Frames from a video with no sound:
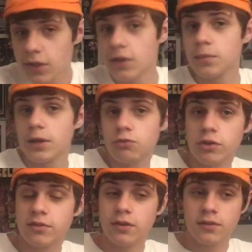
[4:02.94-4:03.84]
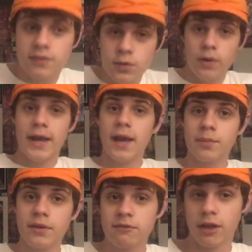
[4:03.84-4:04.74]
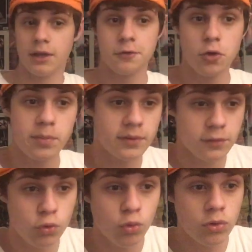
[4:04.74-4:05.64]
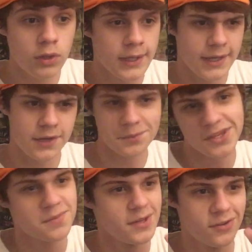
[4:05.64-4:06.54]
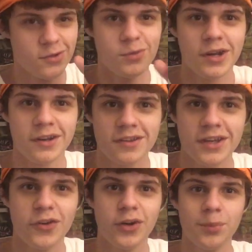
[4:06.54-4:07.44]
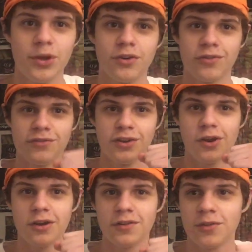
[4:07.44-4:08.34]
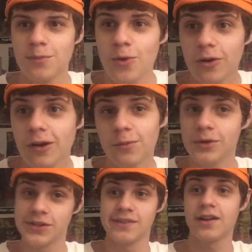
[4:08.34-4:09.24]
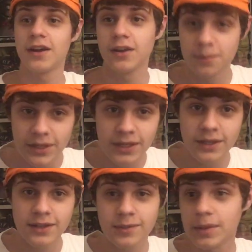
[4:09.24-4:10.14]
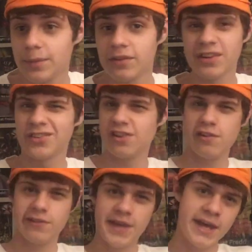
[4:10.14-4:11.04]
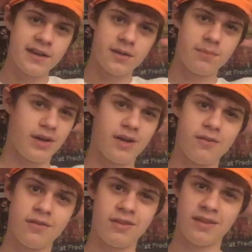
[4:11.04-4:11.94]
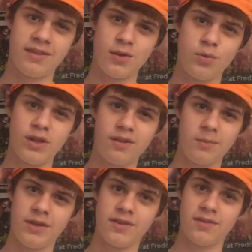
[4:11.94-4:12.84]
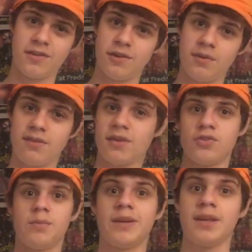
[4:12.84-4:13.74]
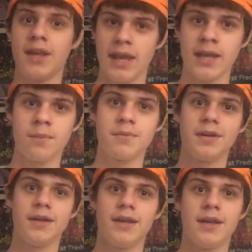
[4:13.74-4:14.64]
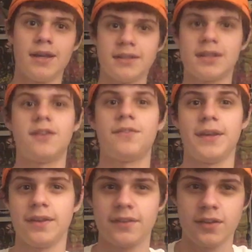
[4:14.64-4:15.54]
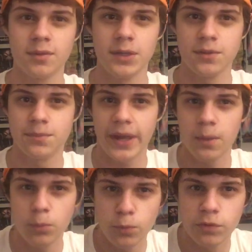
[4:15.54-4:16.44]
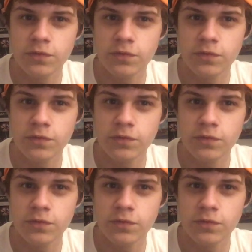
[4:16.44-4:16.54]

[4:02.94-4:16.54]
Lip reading: going to be interesting to see what happens. I hope it's cool. And it makes me just want Security Breach in VR even more, which it's not going to be. Maybe eventually they'll add it, but I don't think they will, because it's going to be such a big game. And I don't think it's going to be compatible with